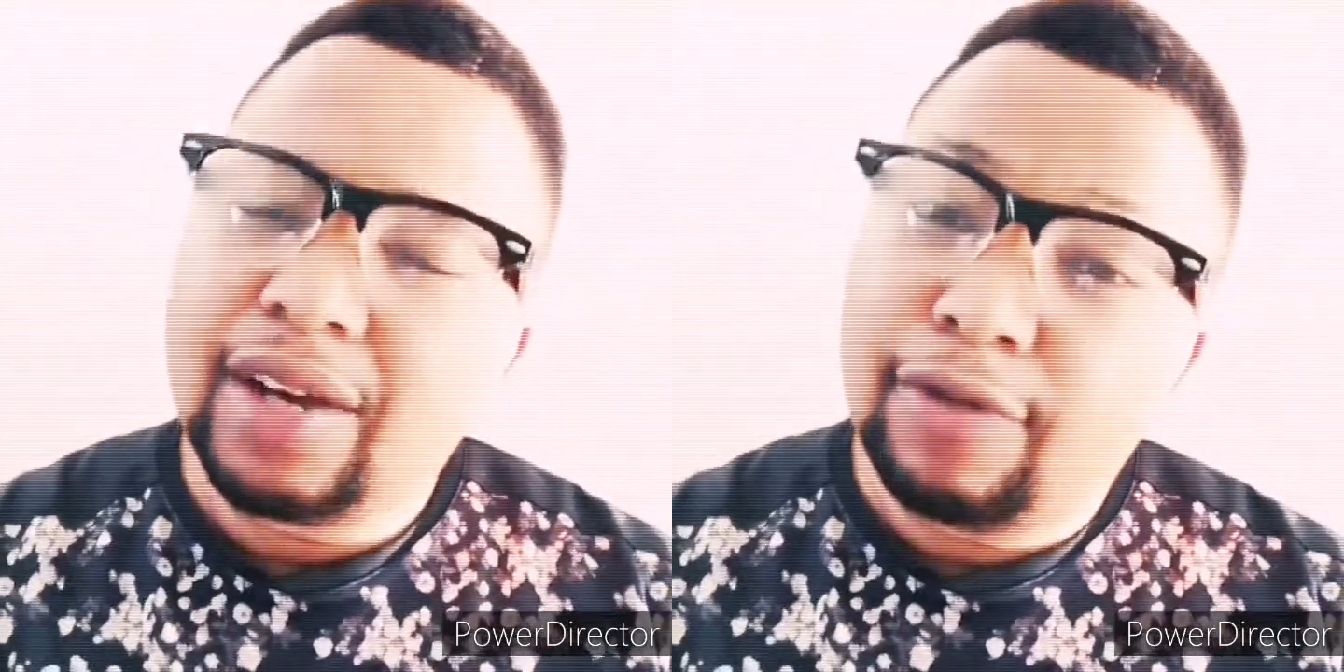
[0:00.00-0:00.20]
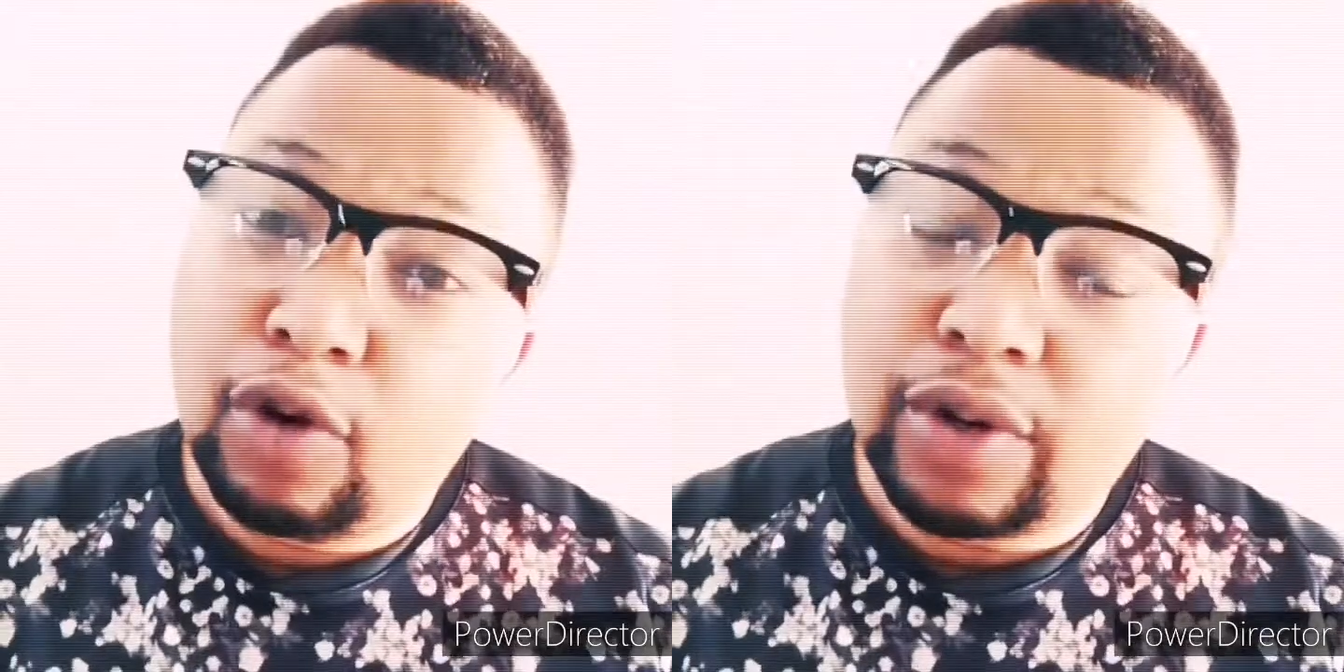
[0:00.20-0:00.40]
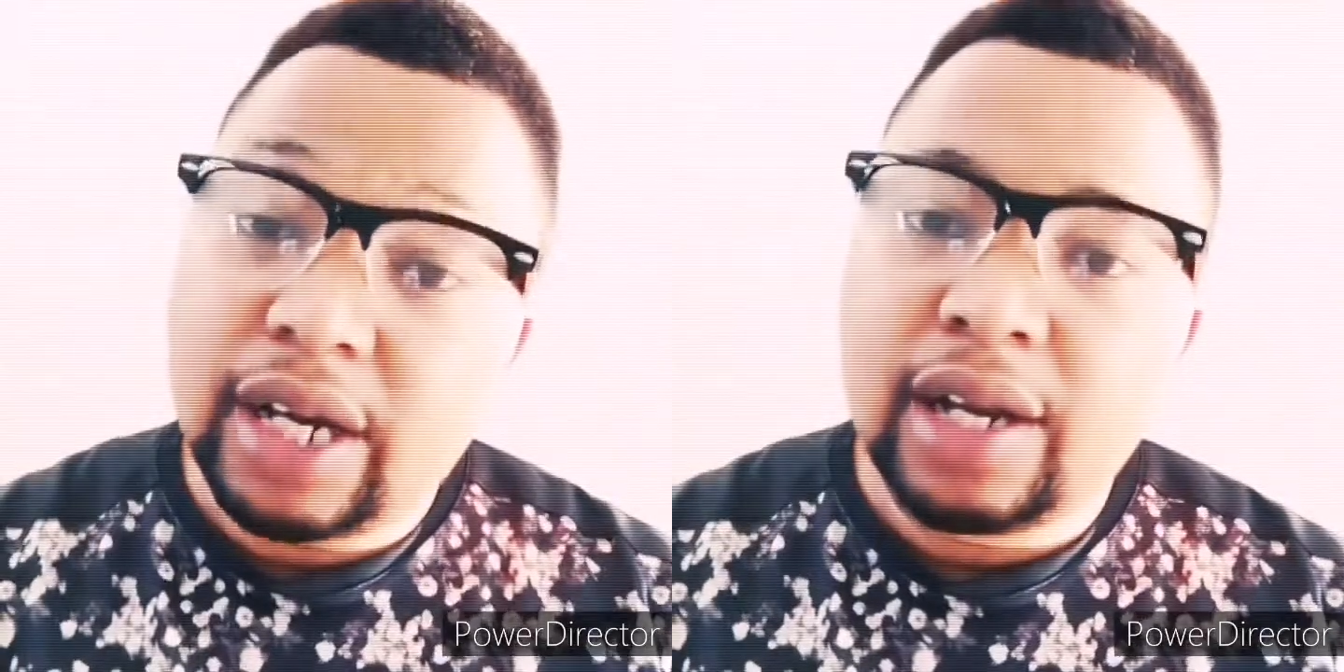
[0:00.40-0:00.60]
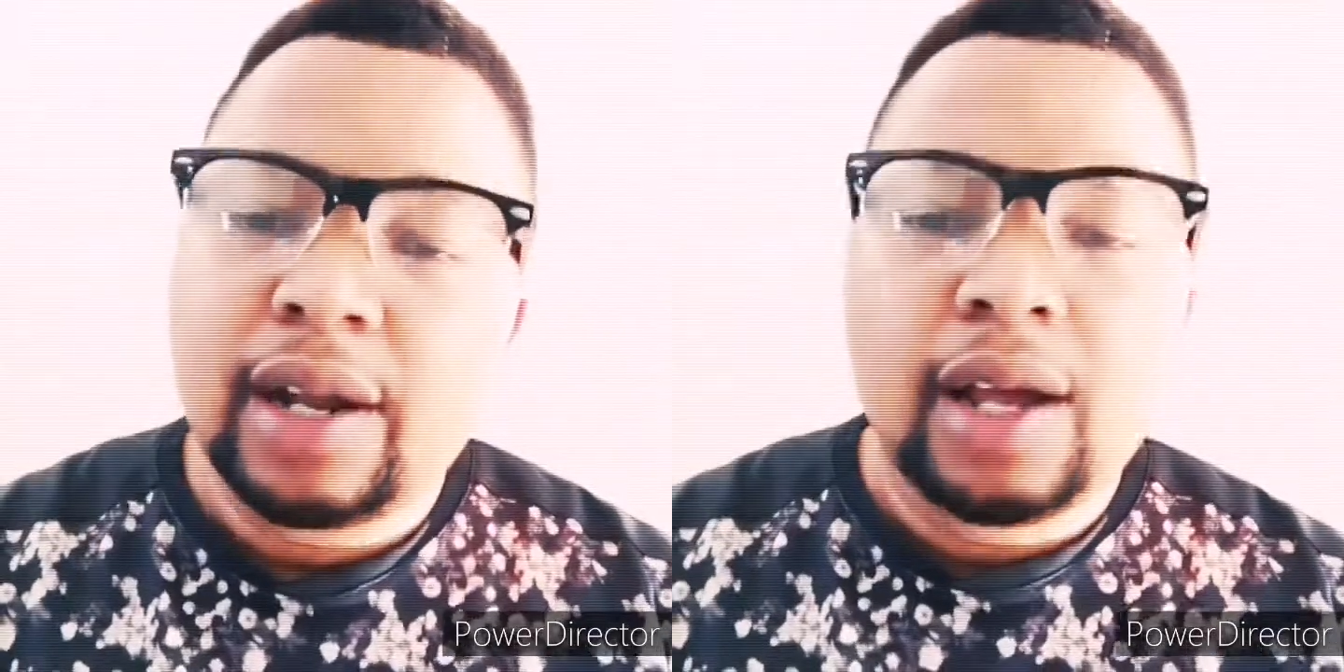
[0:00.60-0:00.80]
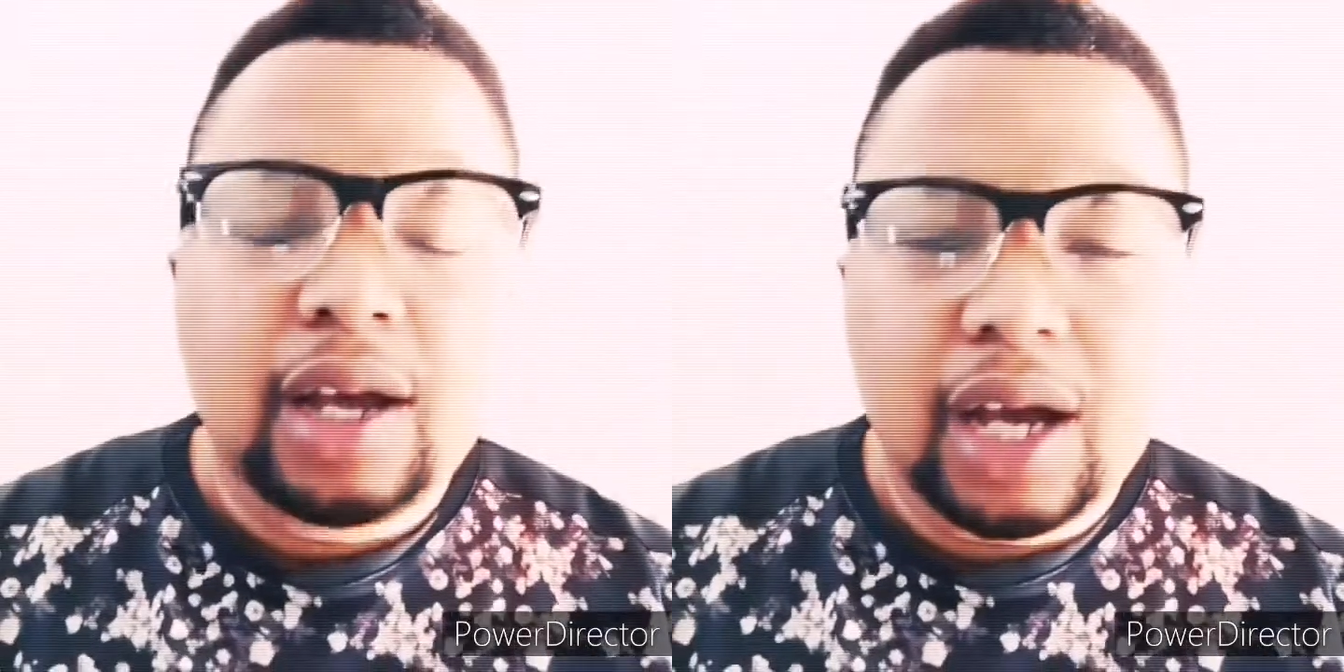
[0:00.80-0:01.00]
and fluorine.
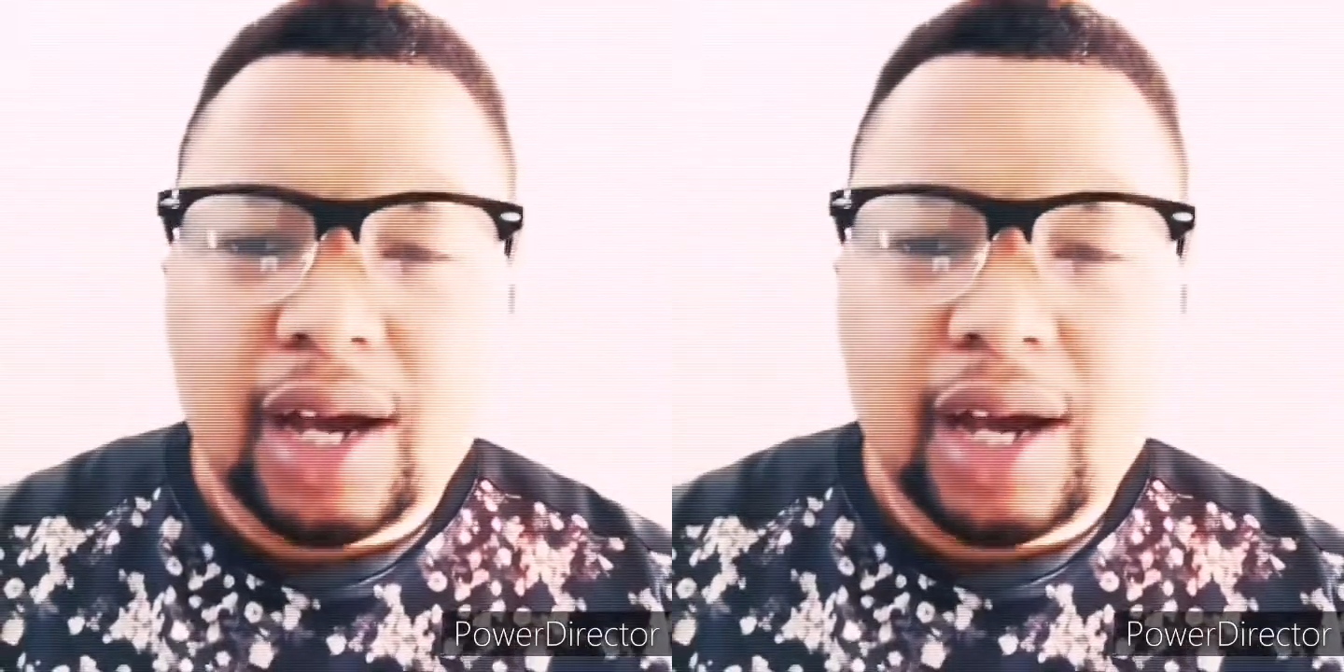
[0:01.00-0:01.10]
